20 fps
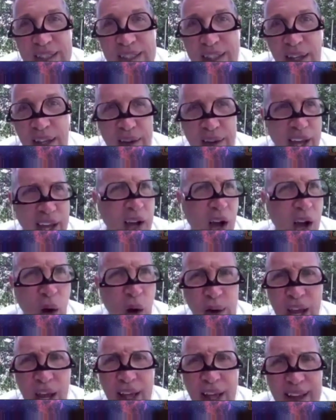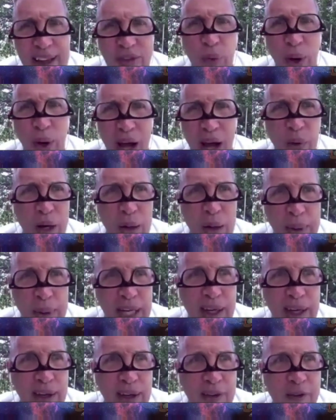is, they're like, oh yeah, that's what I want to
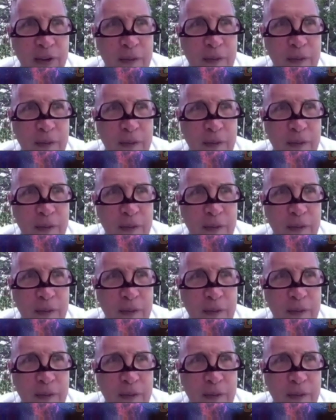be.